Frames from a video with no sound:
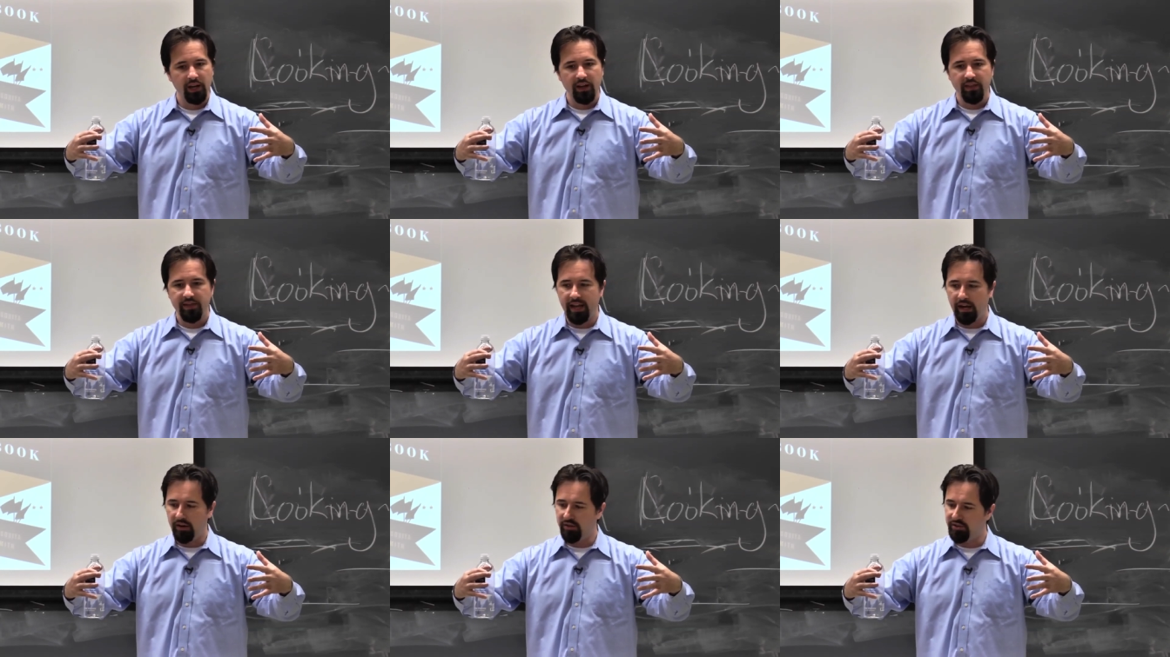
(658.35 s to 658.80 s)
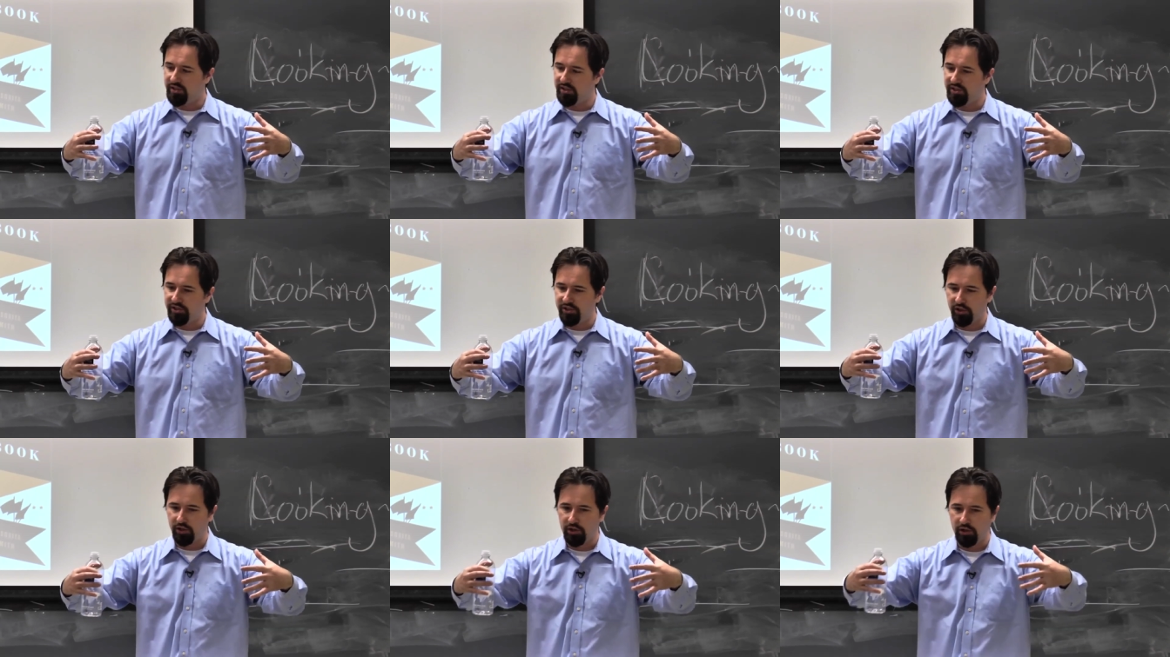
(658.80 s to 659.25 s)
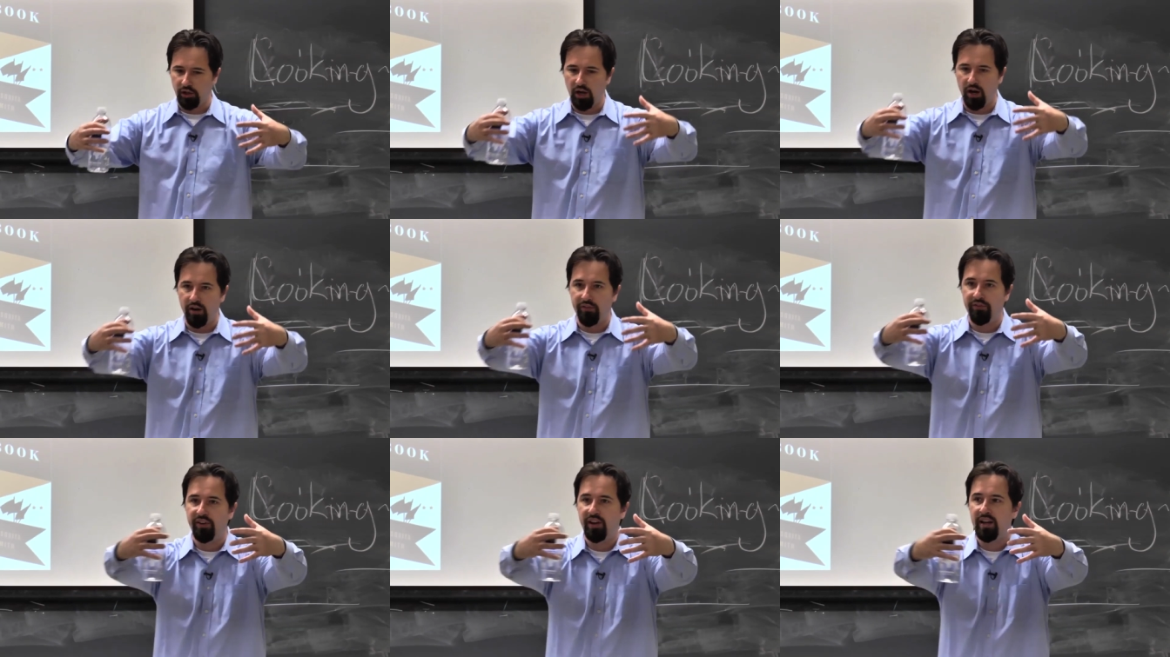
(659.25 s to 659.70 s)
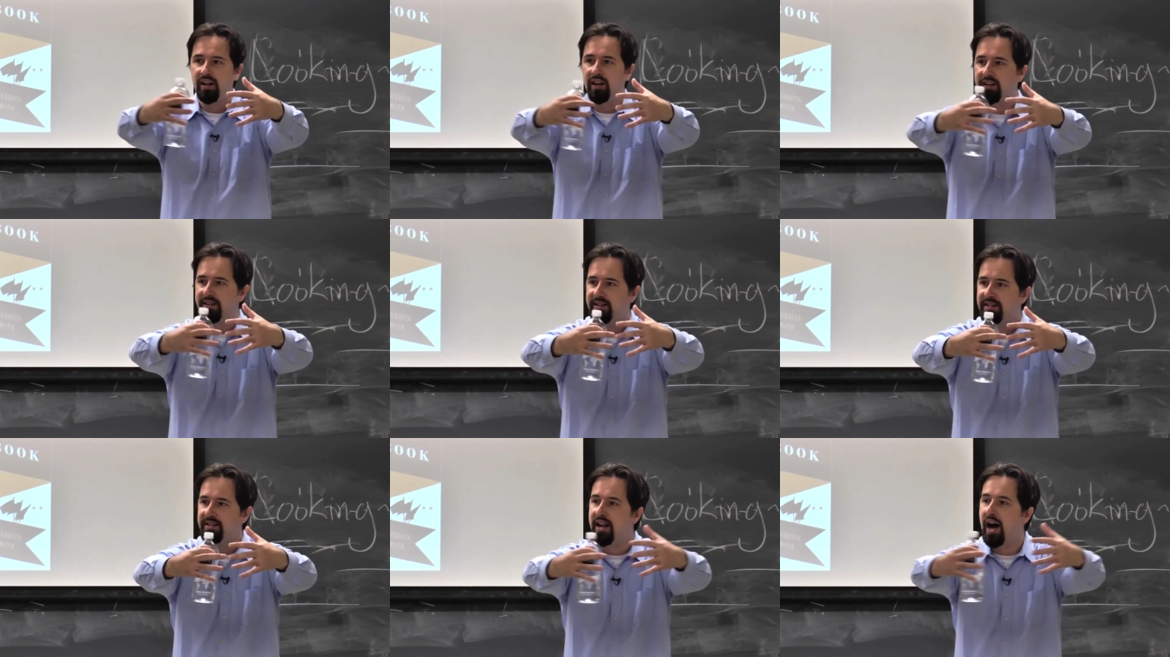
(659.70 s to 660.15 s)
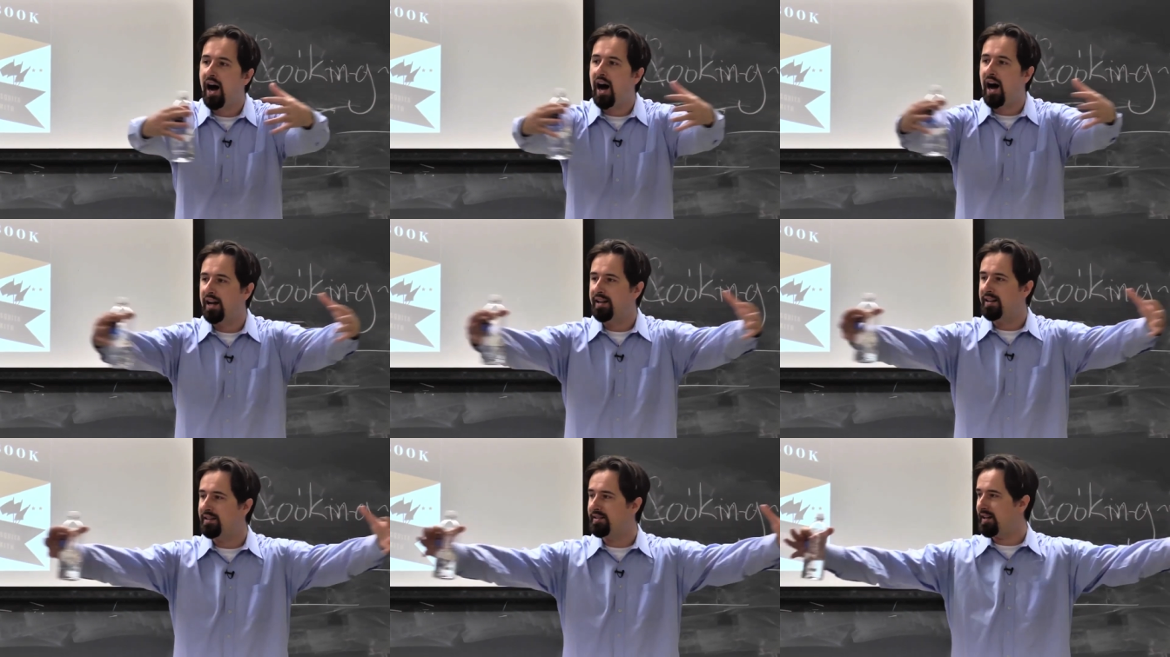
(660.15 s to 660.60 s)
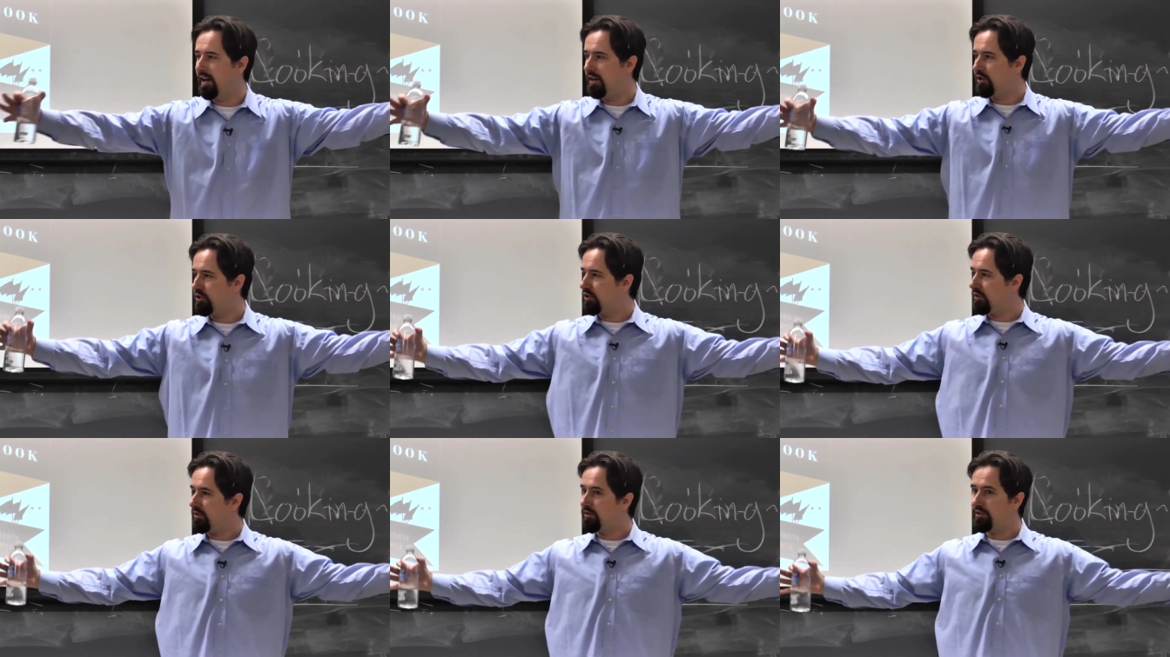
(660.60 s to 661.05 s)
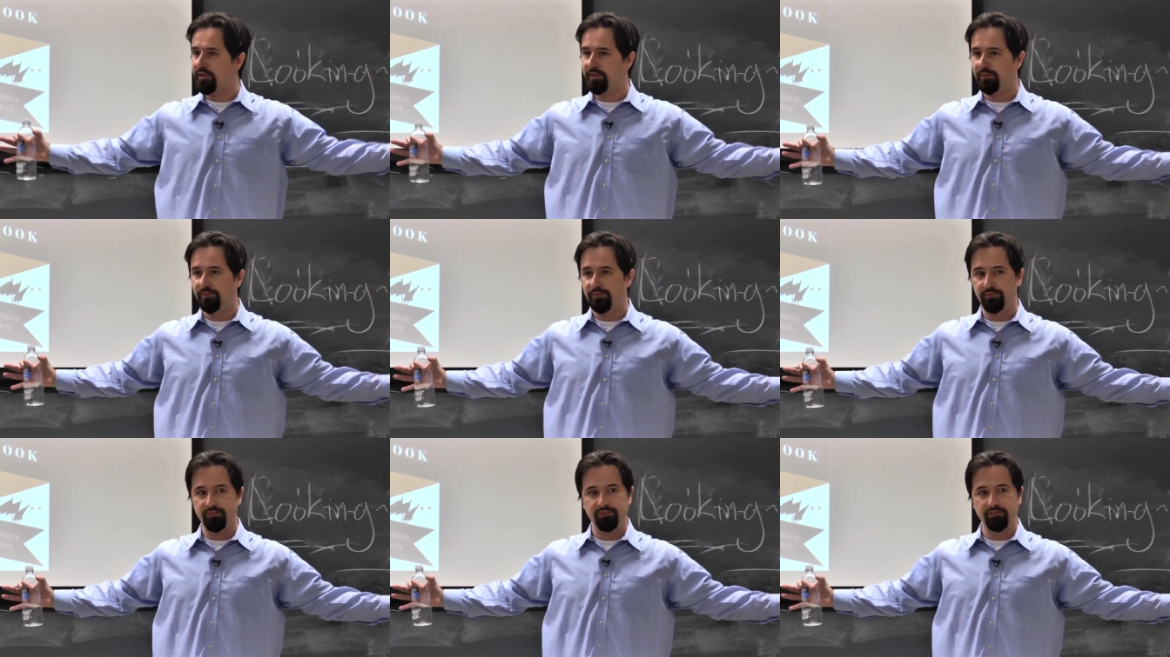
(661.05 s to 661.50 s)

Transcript: there's the circle of non essentials.